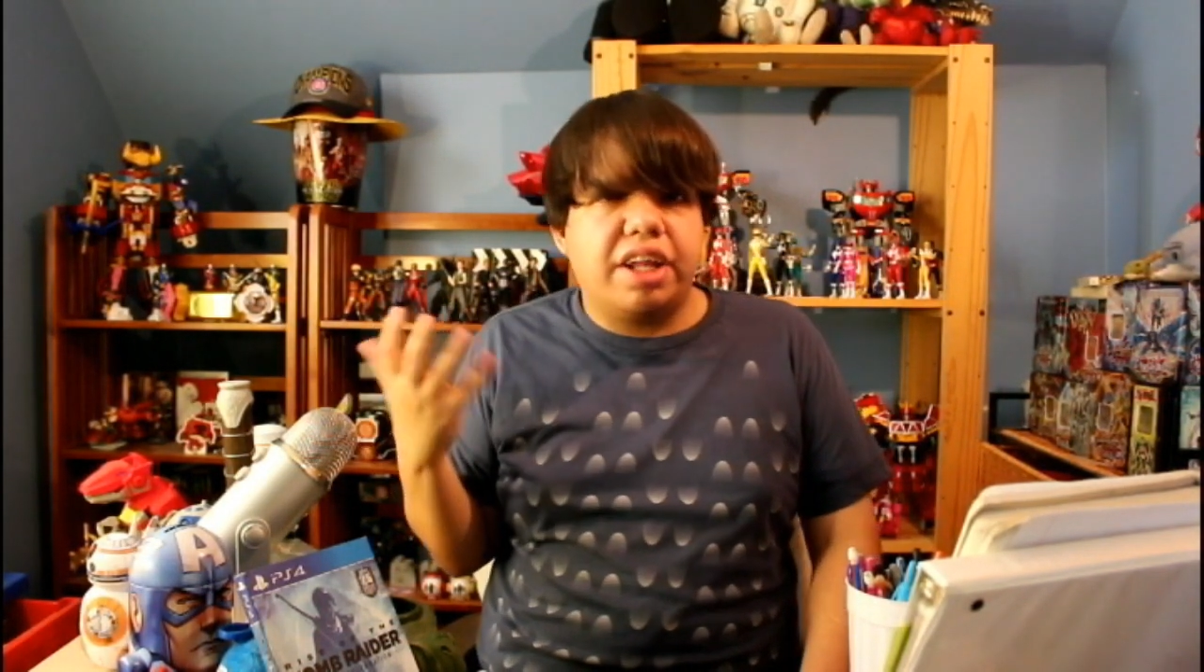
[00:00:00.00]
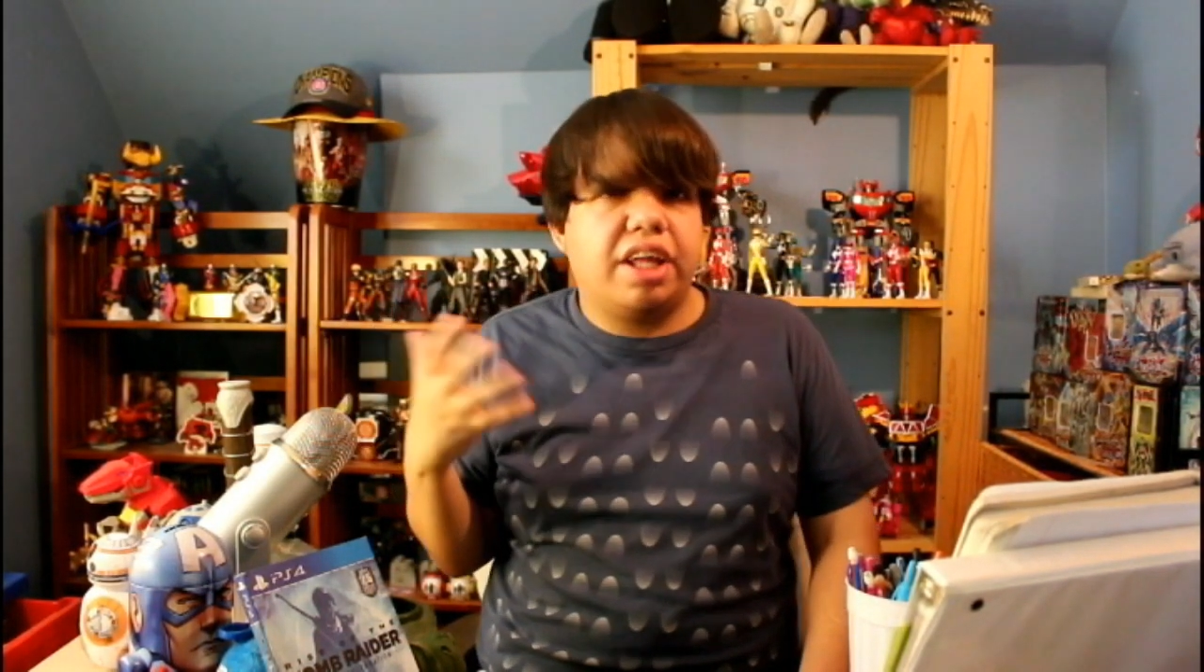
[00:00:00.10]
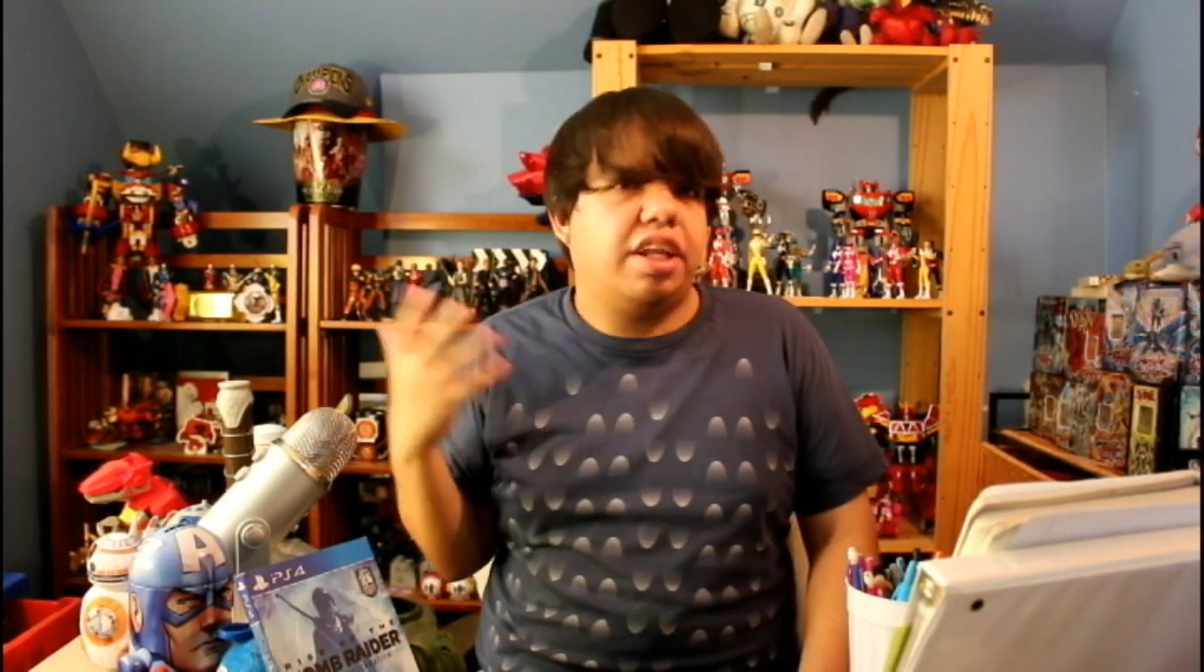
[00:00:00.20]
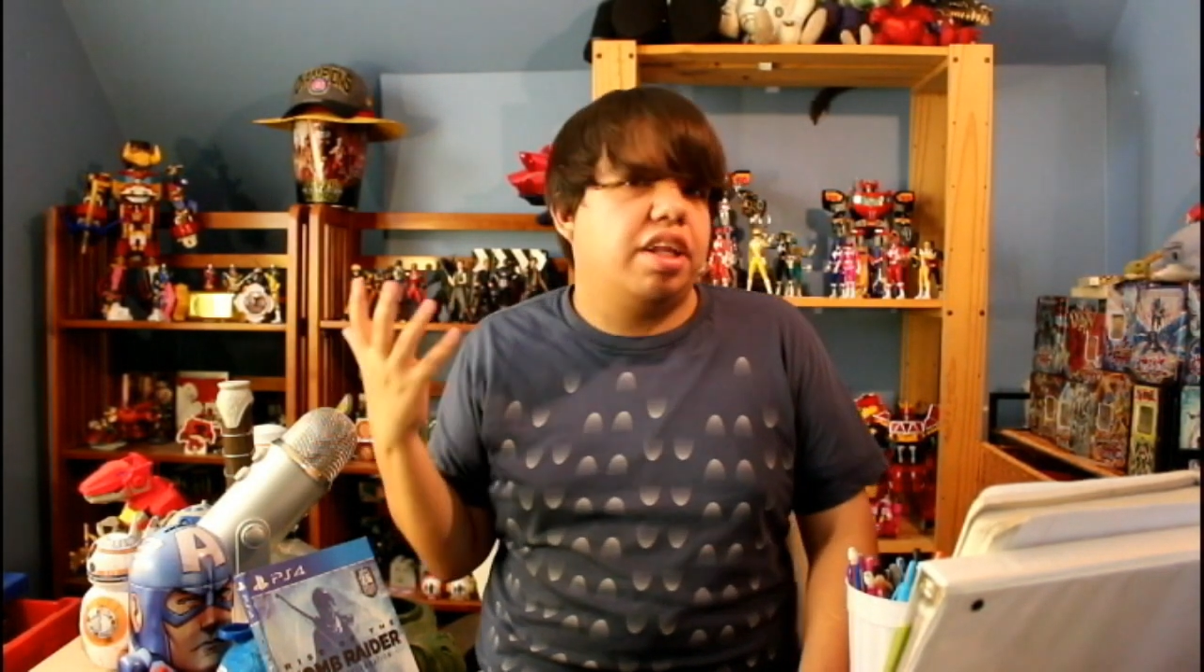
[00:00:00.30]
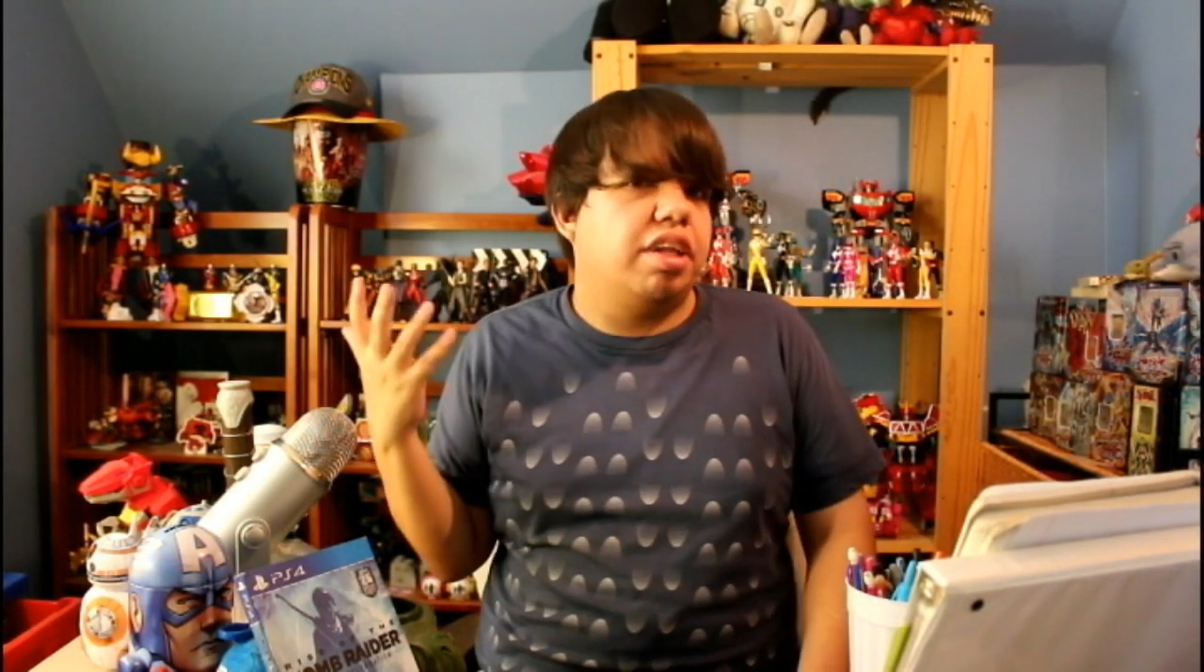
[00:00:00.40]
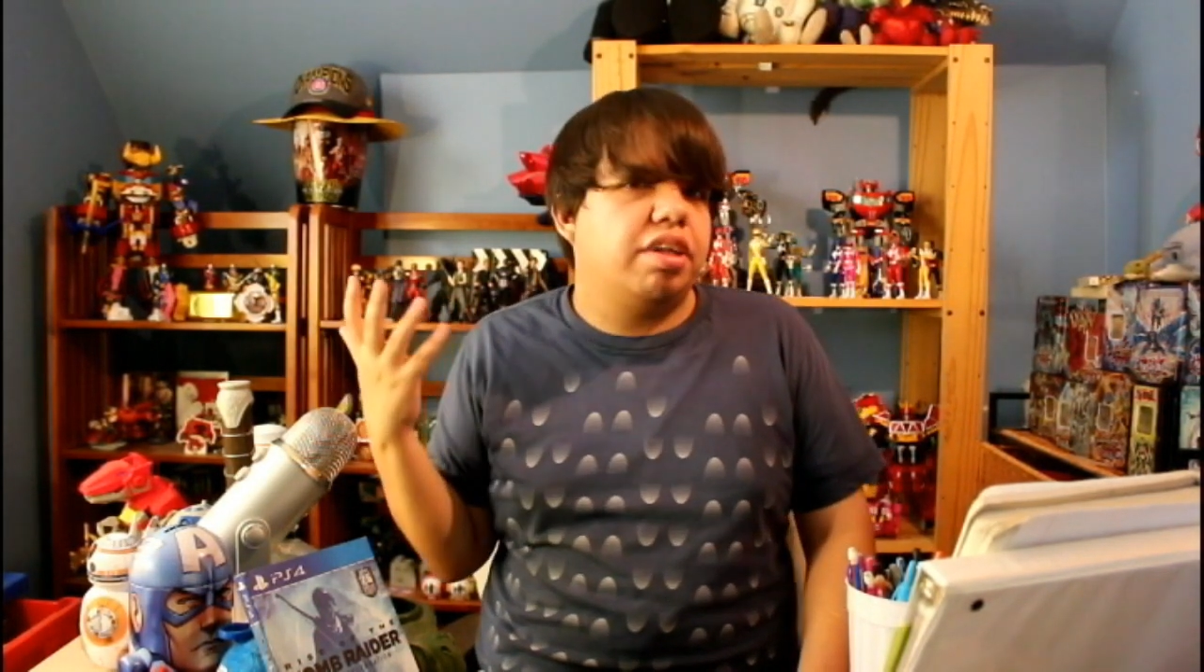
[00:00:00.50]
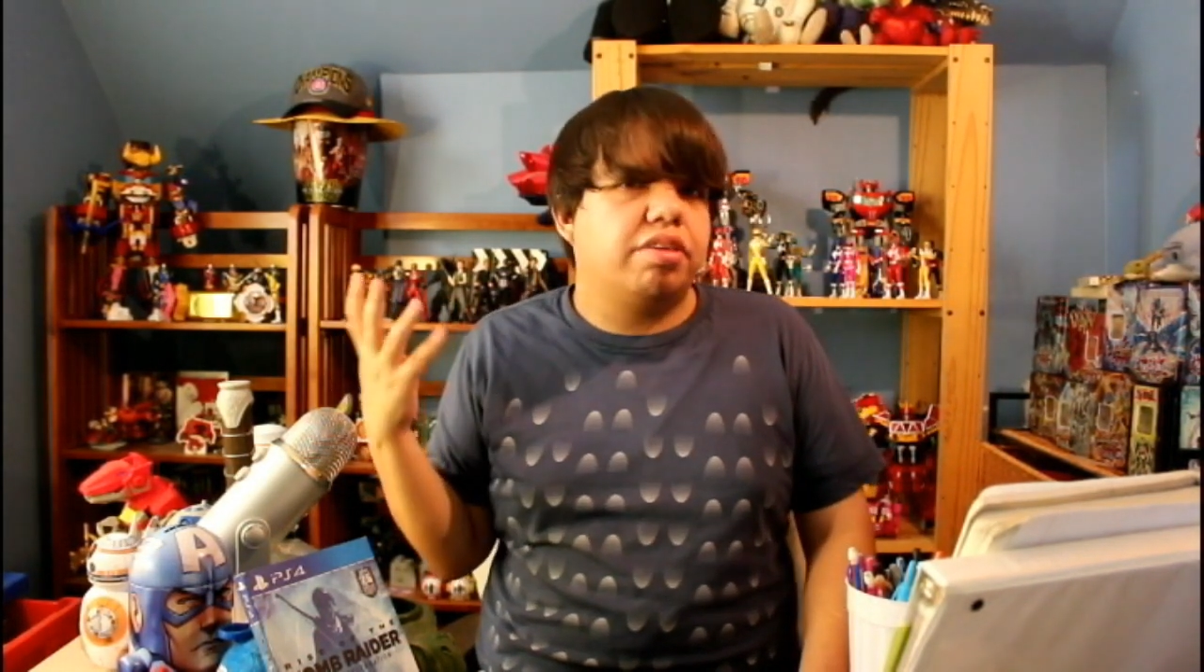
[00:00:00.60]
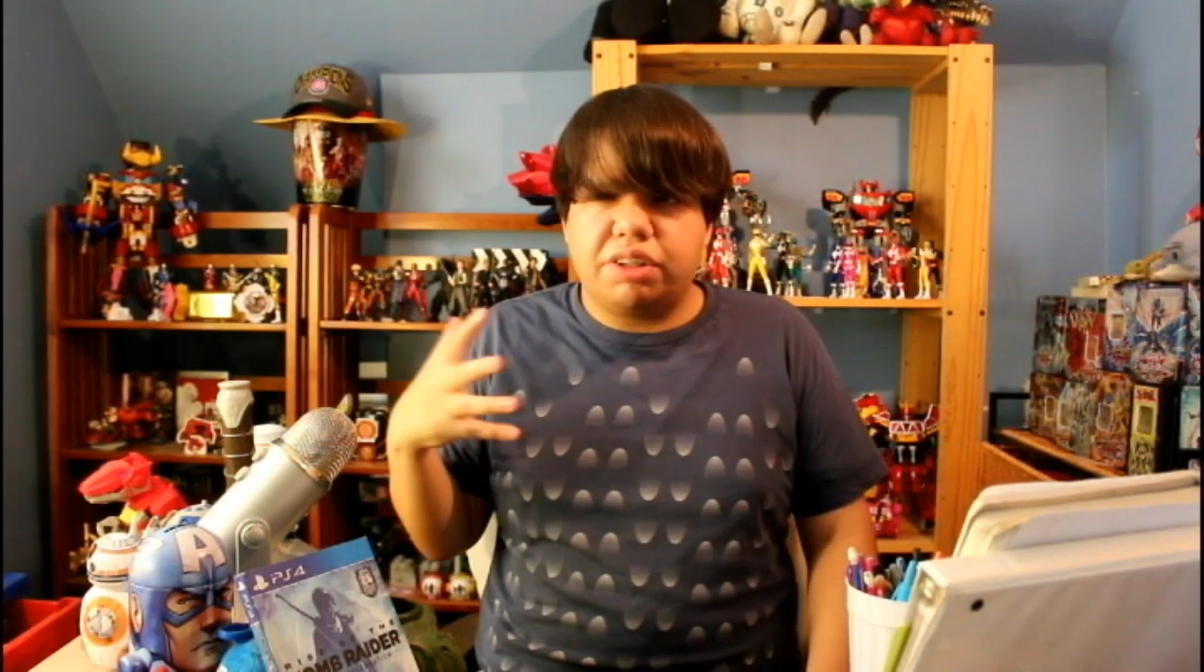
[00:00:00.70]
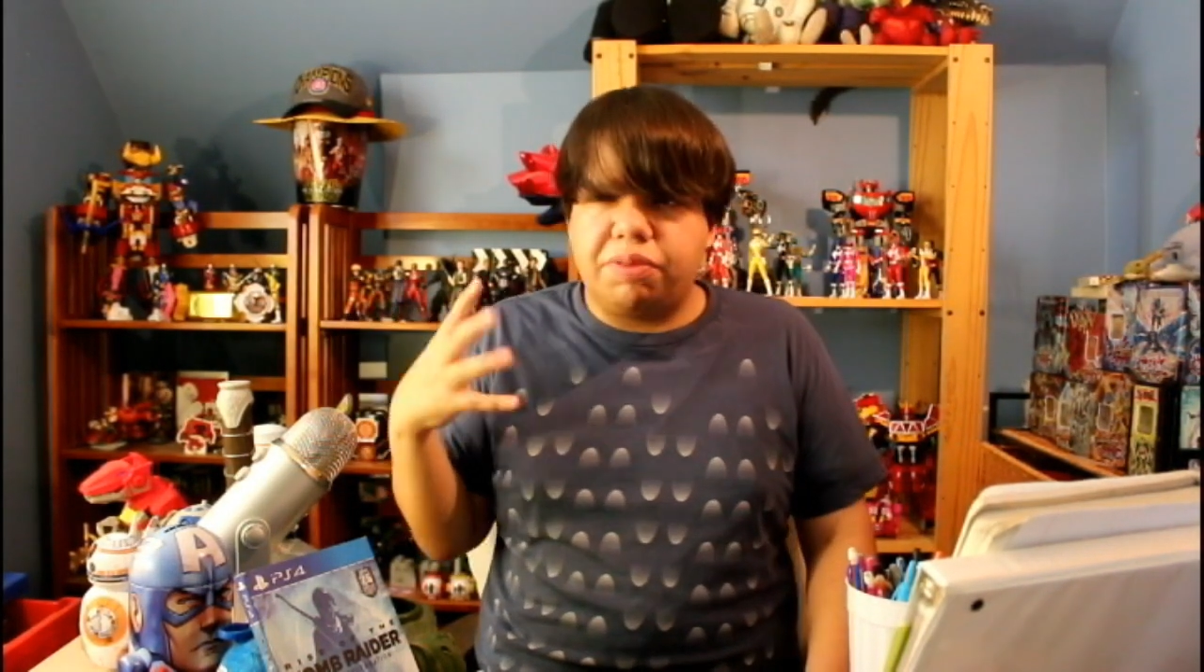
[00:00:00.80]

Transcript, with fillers: and then